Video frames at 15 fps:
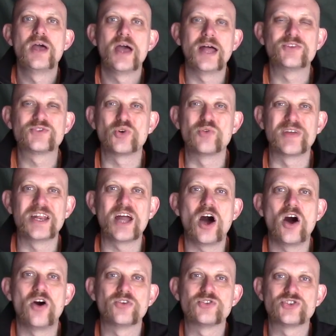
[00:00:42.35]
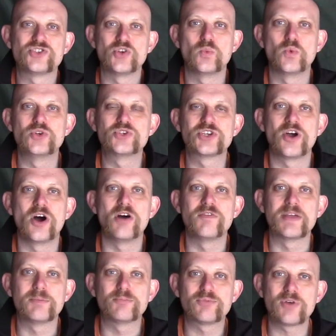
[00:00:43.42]
and sort of enhance your wood
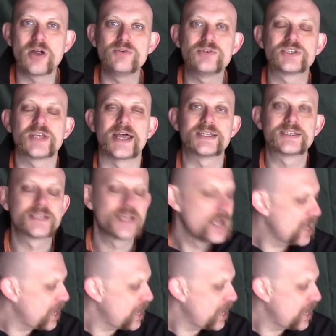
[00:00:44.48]
carving process.